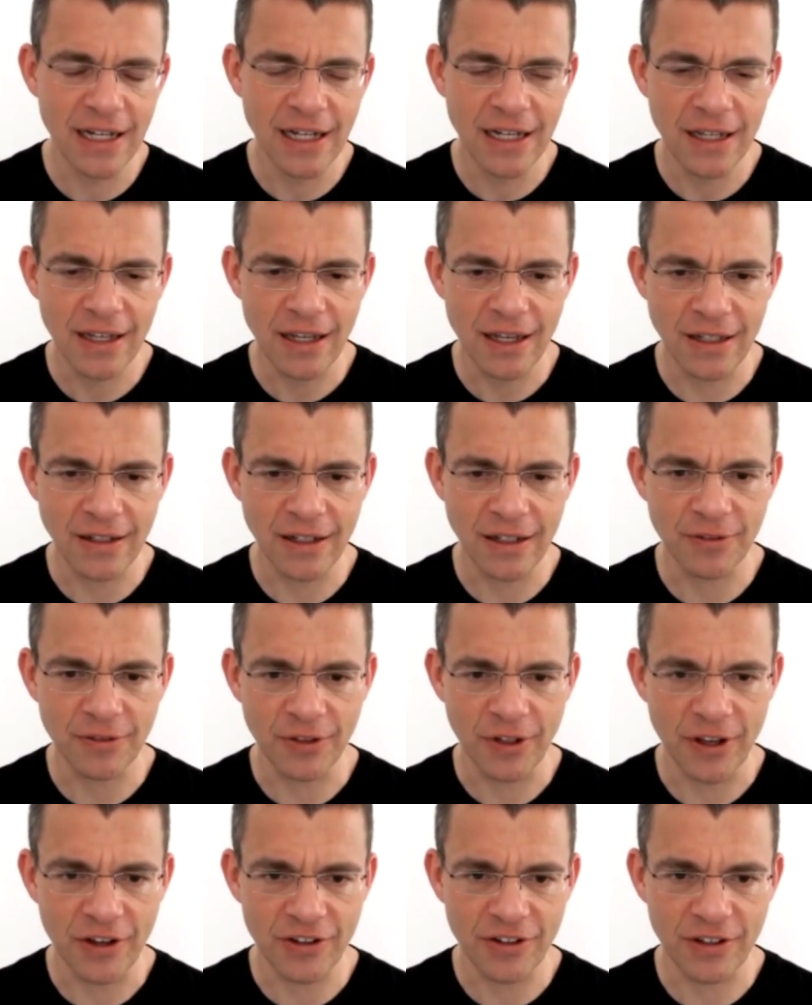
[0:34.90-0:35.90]
in the
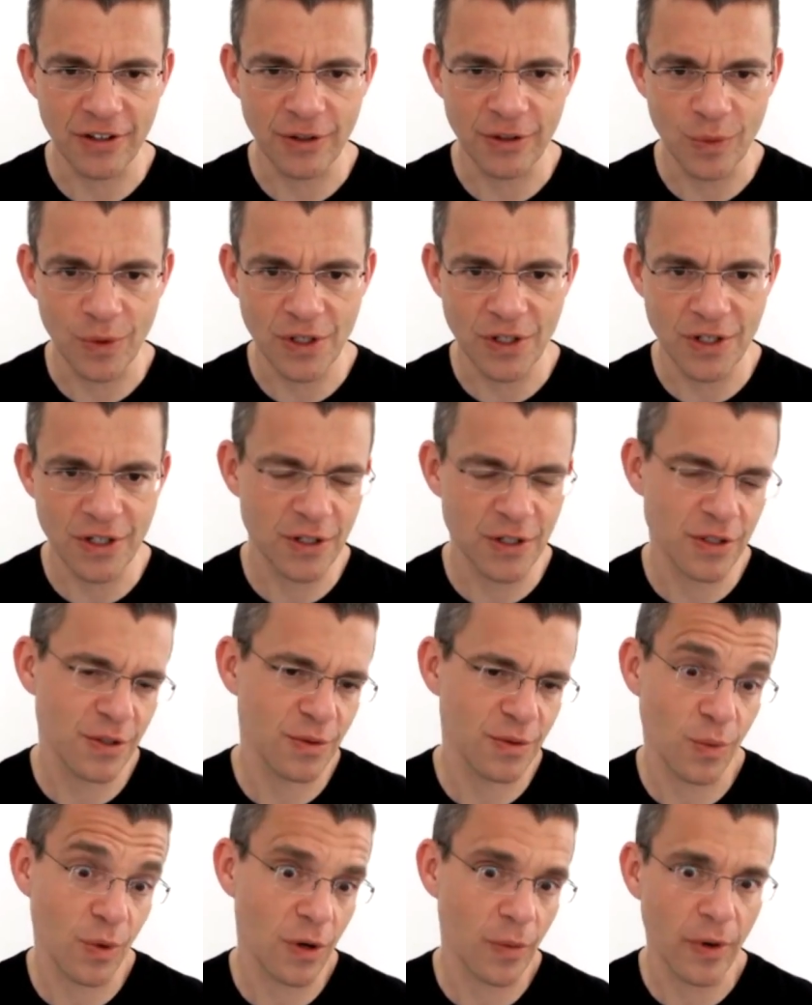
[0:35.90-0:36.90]
inflation which is
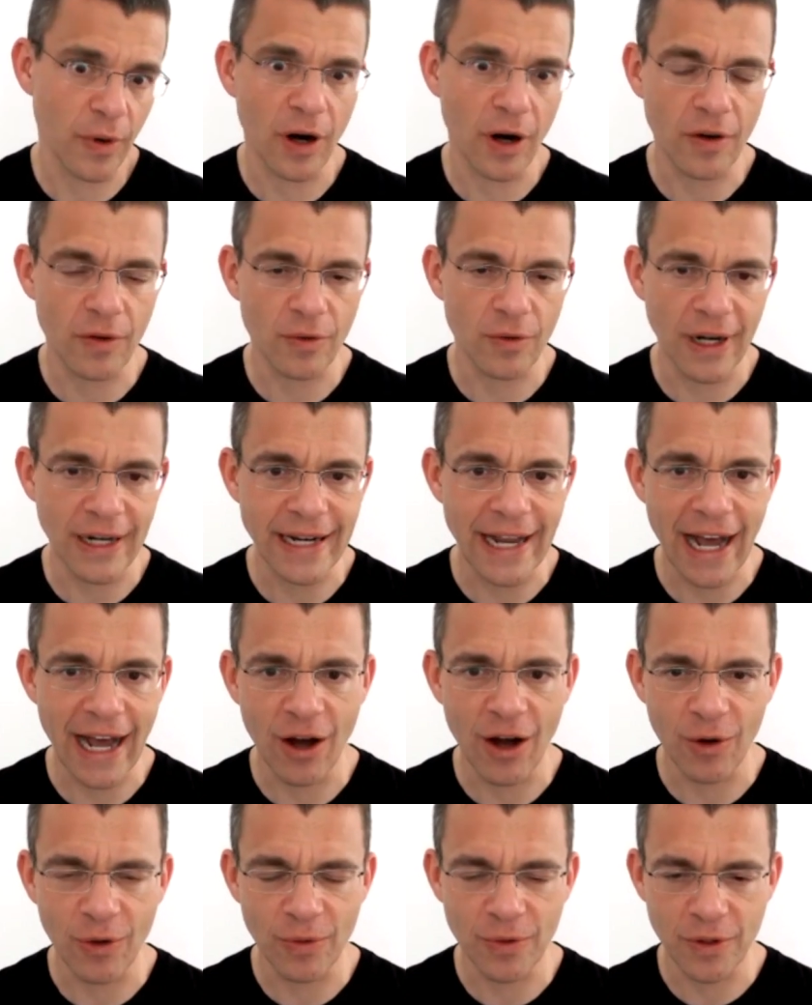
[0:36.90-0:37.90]
where we are right
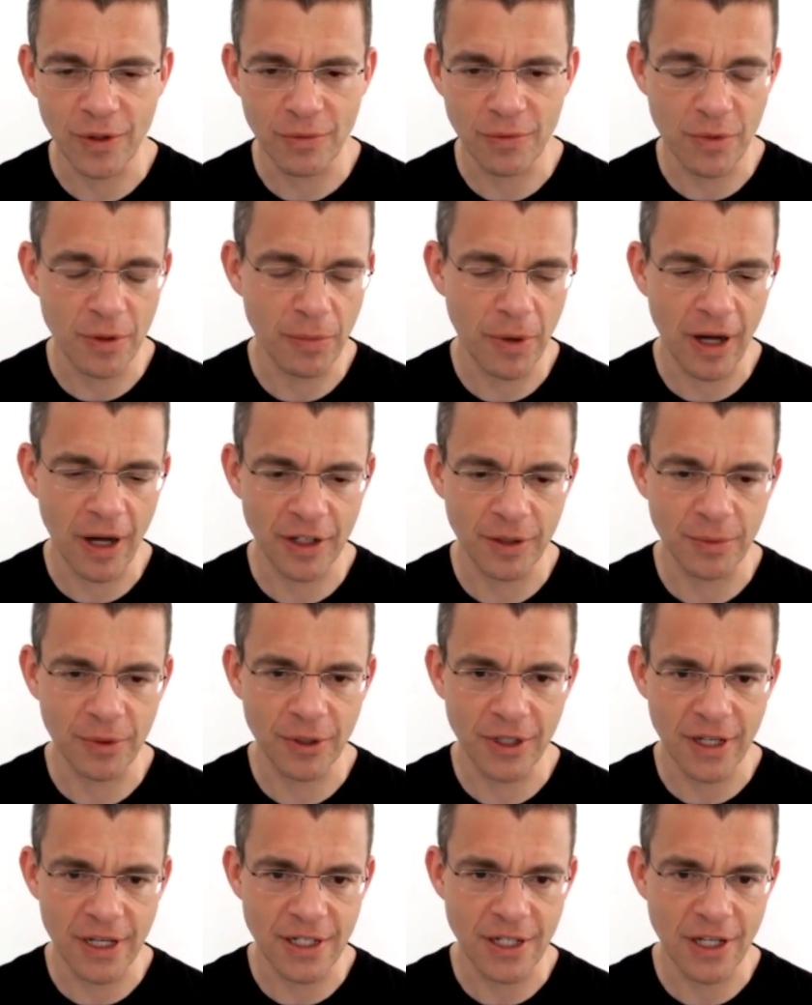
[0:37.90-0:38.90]
now the pocketbook
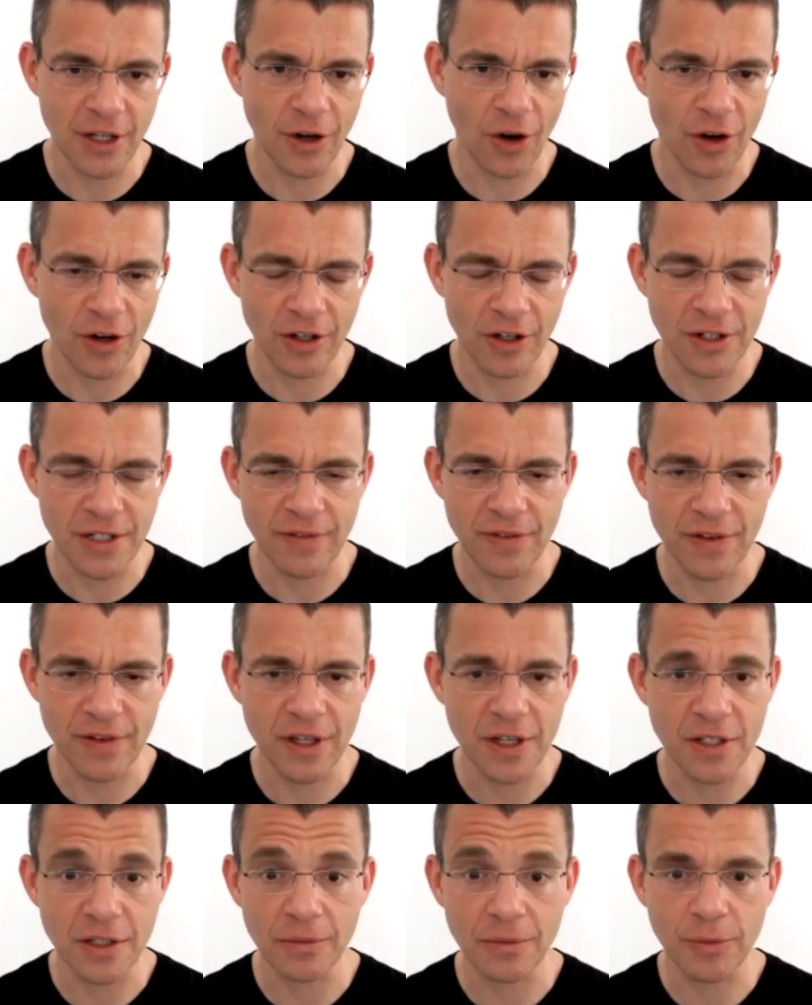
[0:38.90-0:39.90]
is hit harder because everything's
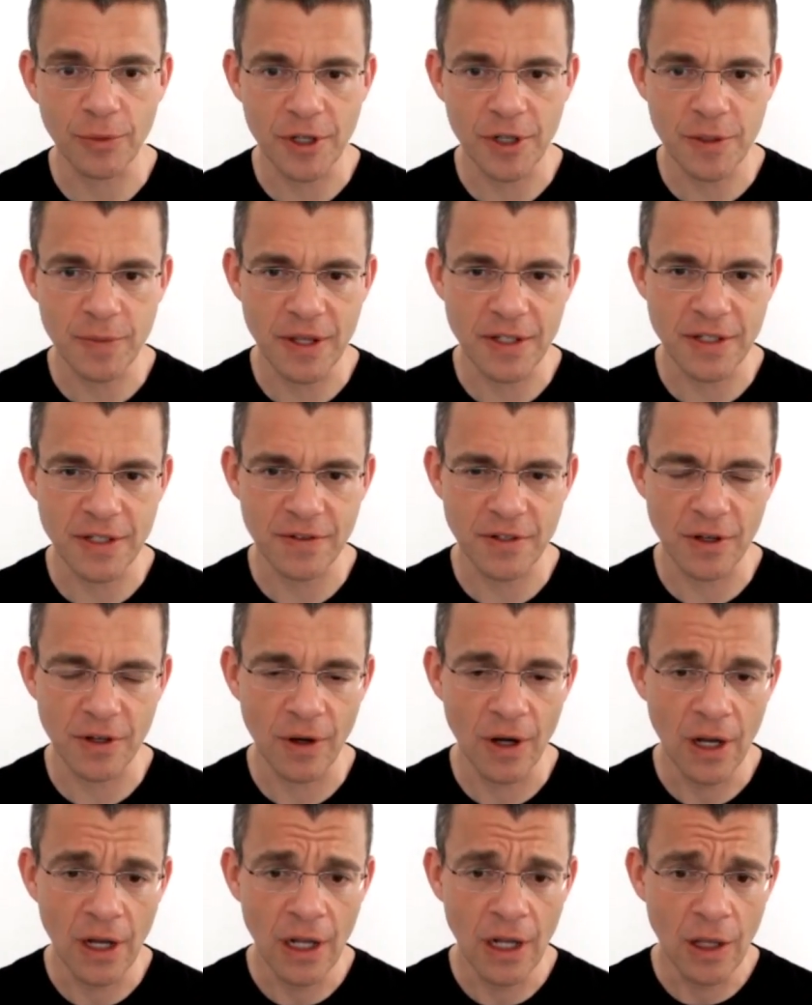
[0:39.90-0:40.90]
a little bit more expensive so
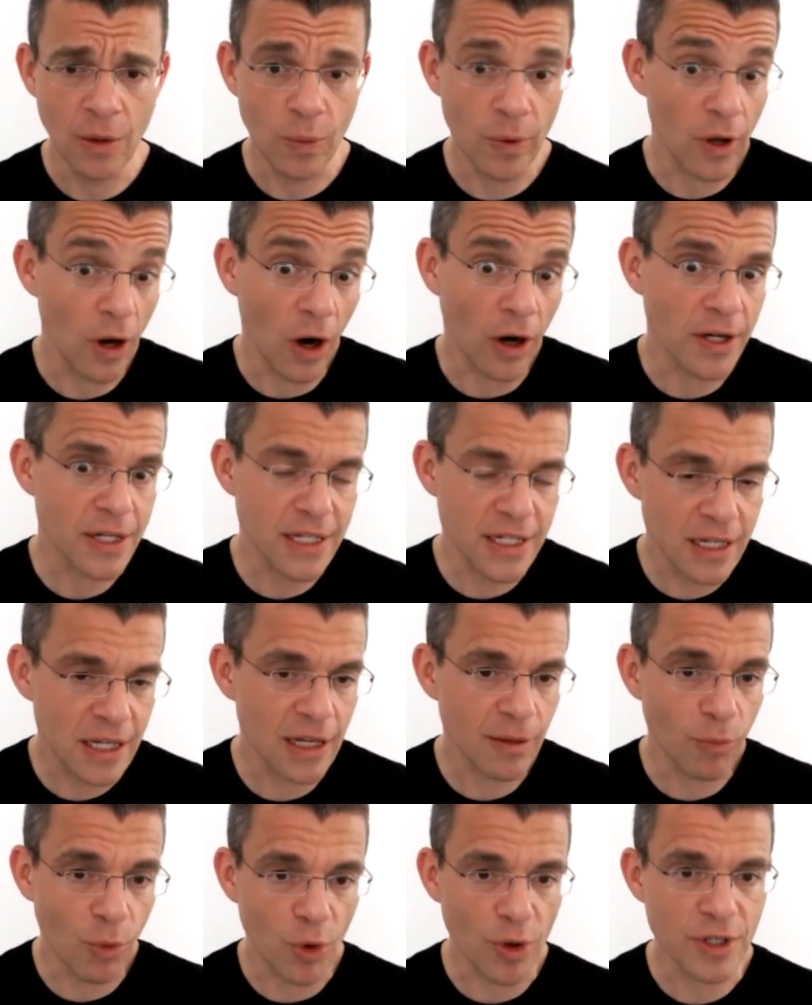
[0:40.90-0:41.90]
we are seeing
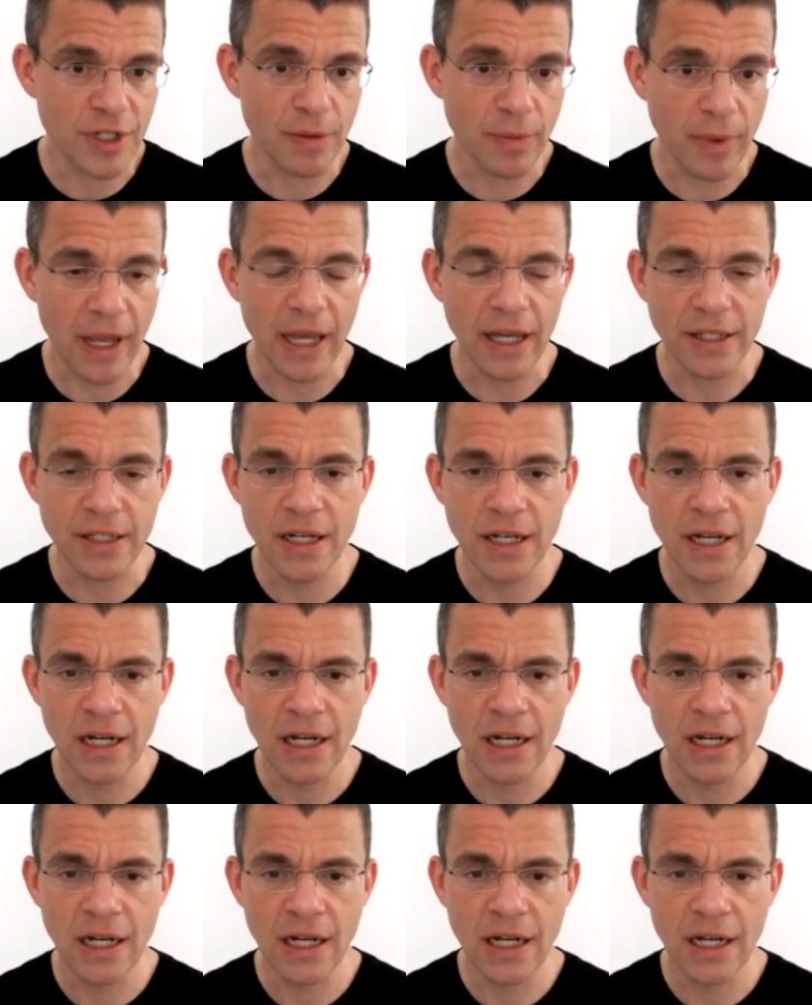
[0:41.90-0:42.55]
more demand